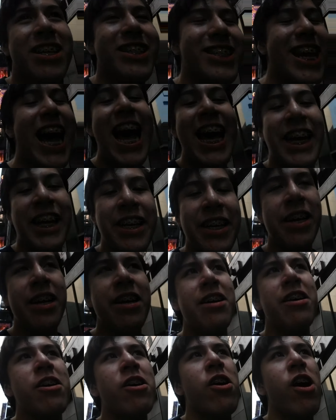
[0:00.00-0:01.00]
sign,
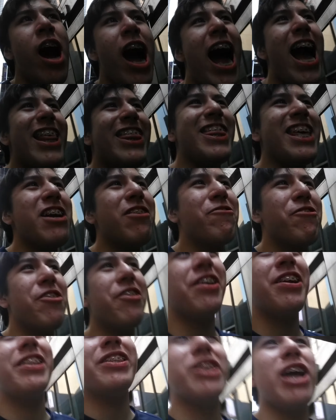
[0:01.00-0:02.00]
I think
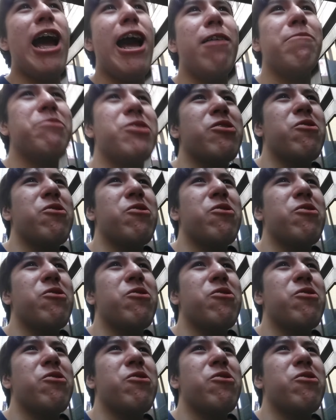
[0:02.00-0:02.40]
we're in Times